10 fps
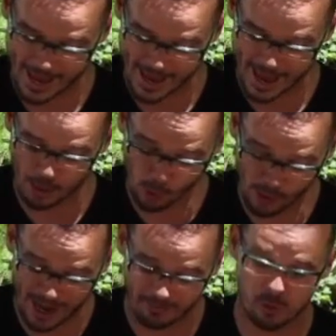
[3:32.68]
How long
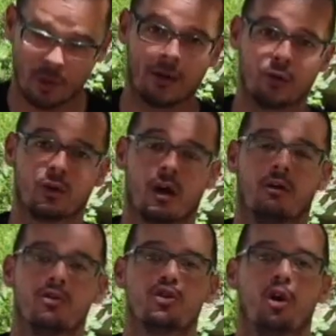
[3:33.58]
have you had your
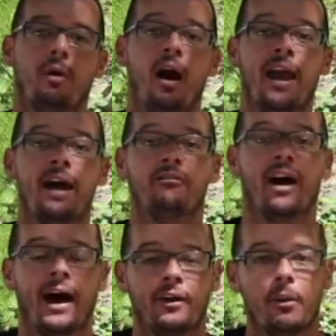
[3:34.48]
current job? I have
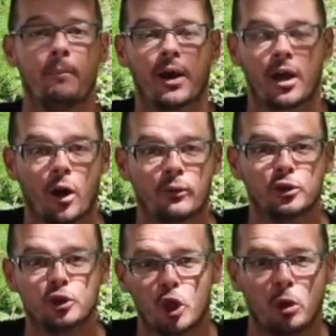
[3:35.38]
had my current
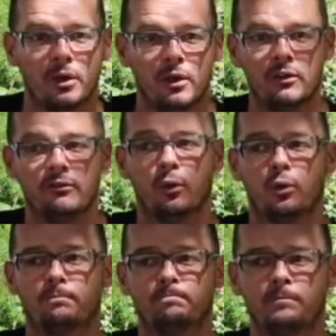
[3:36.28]
job for
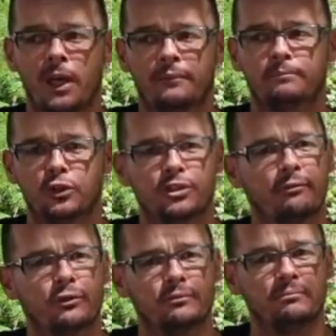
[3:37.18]

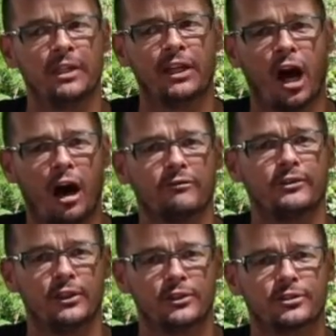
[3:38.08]
7.5
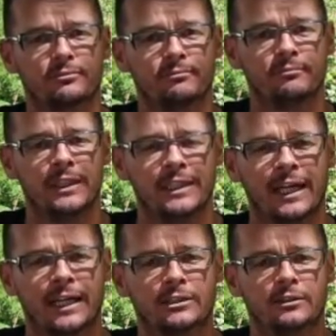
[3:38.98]
years.
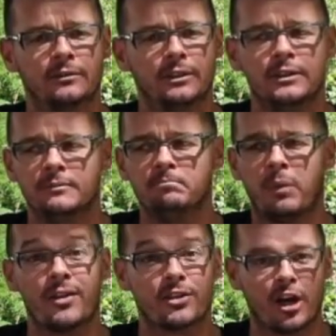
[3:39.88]
And
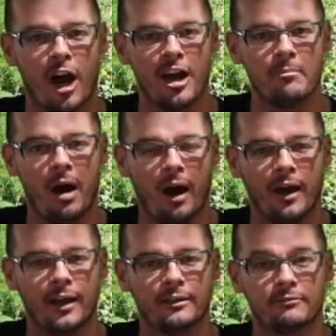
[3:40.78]
by the time
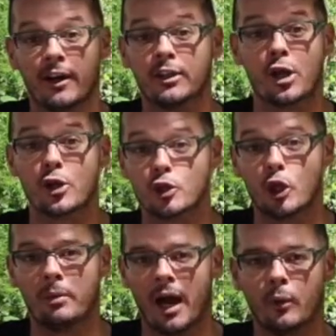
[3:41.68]
I find another
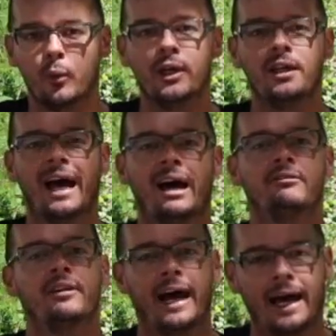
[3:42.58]
job, I will have
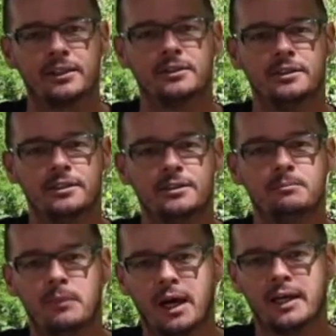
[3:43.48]
had
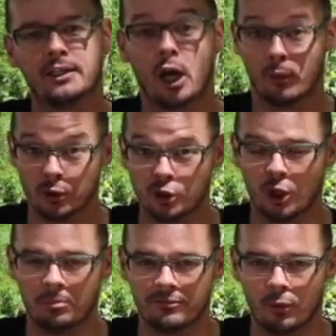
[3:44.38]
my current
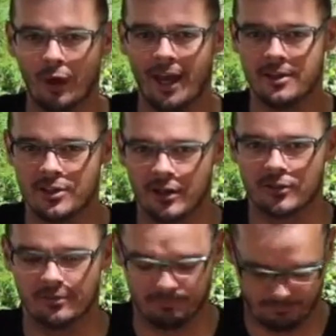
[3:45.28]
job for 8 years.